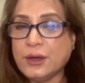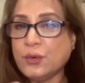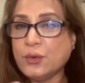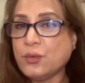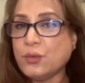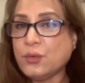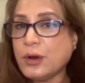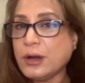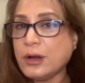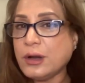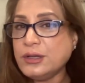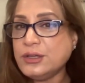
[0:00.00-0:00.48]

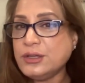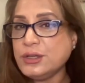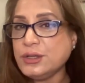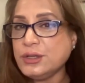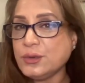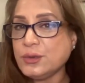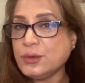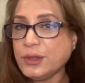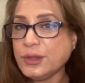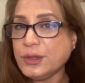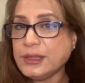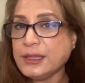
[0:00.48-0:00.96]
What do
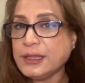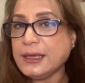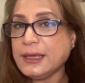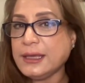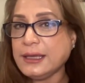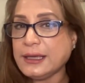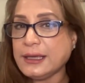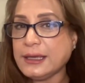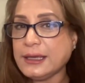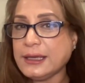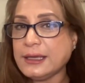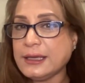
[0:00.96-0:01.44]
you
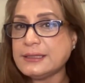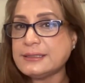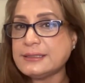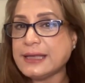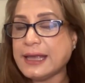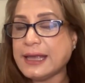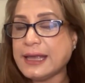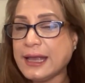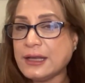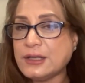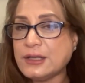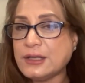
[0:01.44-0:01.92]
think is
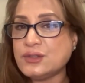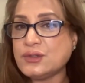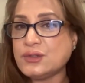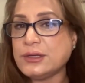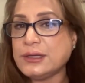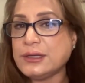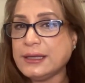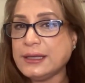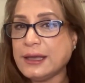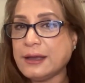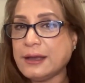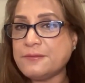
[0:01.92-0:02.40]

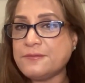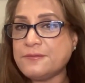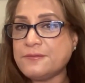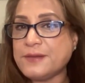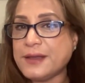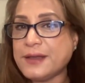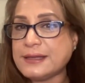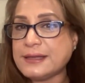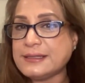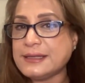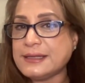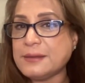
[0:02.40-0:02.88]
actually
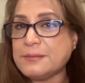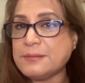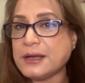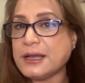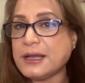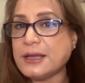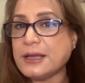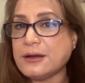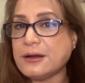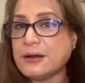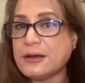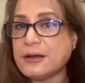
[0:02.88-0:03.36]
affecting
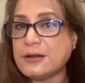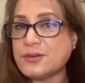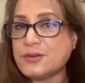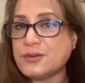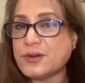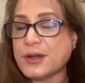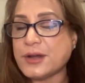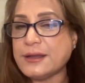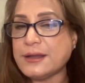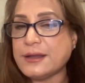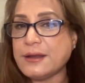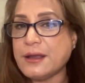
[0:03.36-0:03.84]
my heart
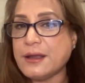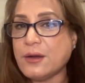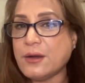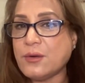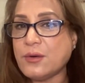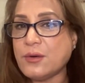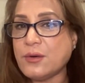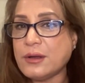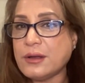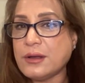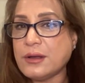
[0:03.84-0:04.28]
right now